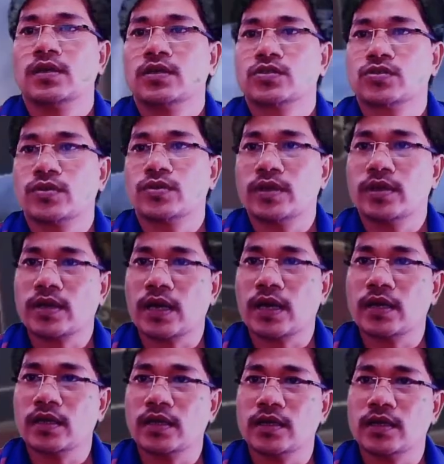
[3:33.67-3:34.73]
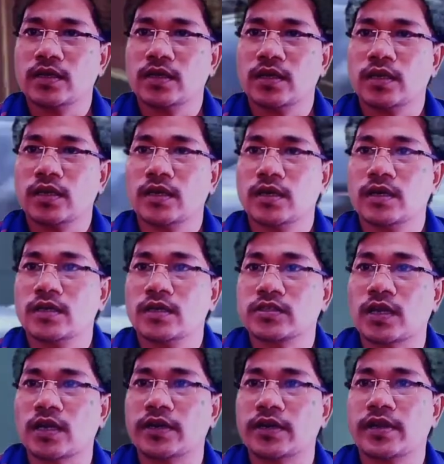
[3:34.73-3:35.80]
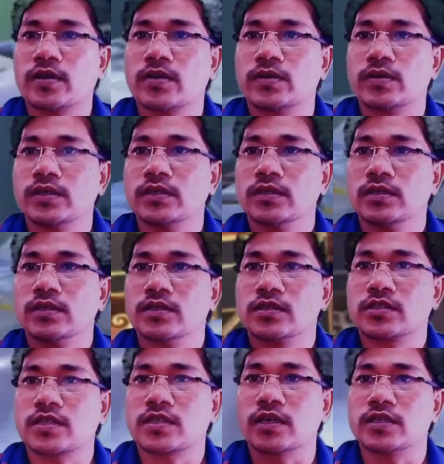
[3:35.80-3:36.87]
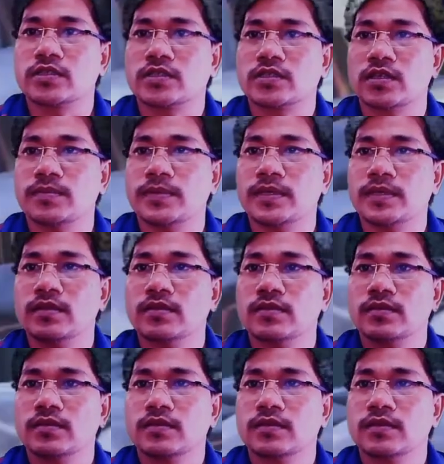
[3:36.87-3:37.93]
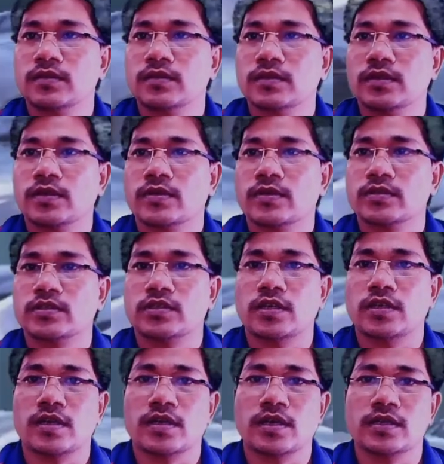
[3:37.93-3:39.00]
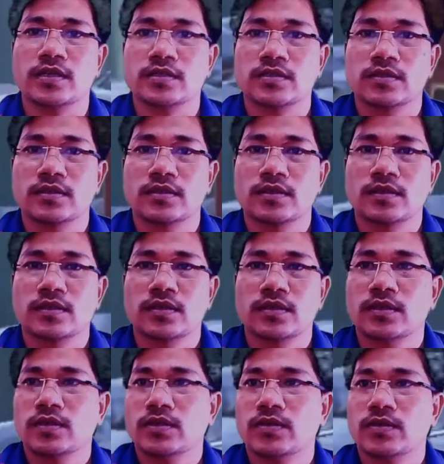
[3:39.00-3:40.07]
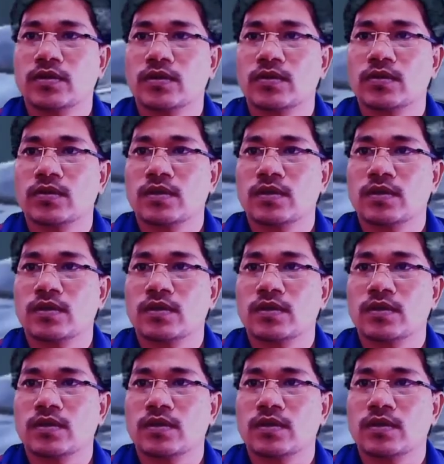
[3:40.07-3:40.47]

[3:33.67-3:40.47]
So you can start recording, start streaming. You can see here guys, you can